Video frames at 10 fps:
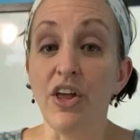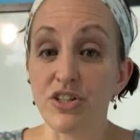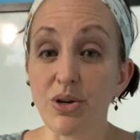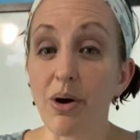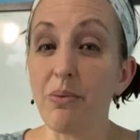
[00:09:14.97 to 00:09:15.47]

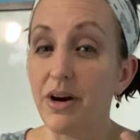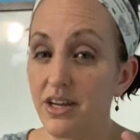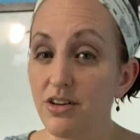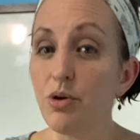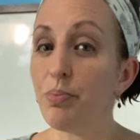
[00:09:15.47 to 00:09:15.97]
So I want
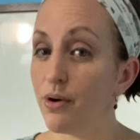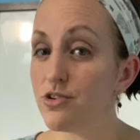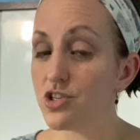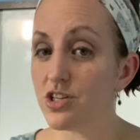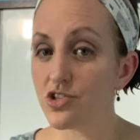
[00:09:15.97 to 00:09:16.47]
you to
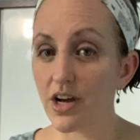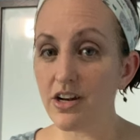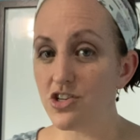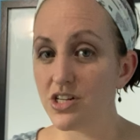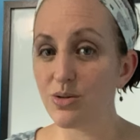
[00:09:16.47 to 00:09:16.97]
approach these
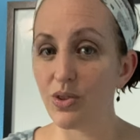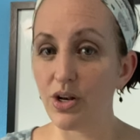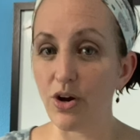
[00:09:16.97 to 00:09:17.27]
strategies with an